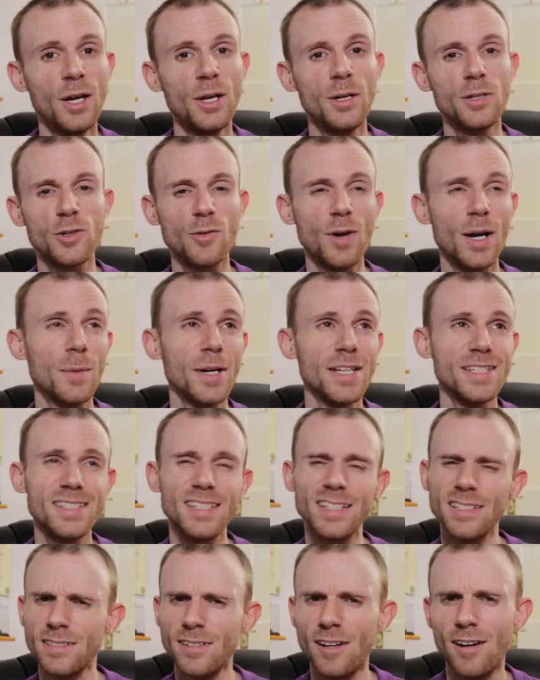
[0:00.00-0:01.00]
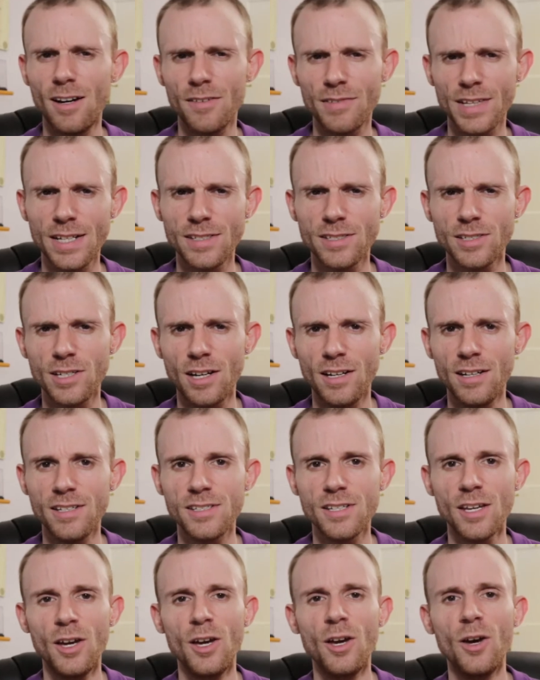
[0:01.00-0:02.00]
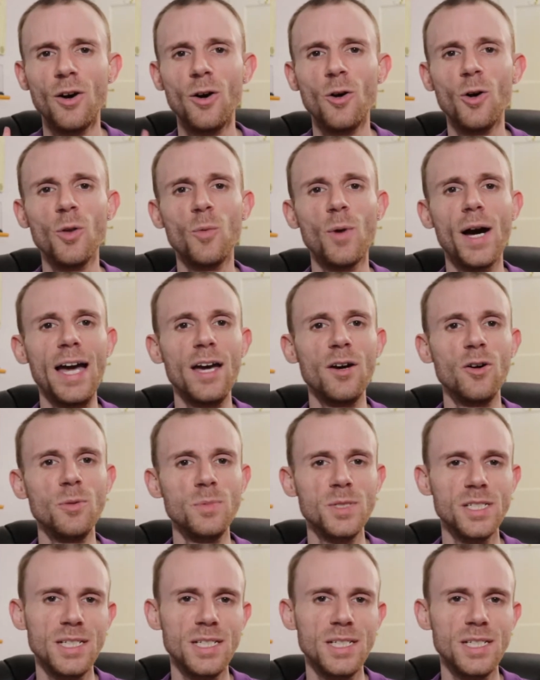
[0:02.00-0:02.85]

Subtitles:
which is around about $6,500, all the way up to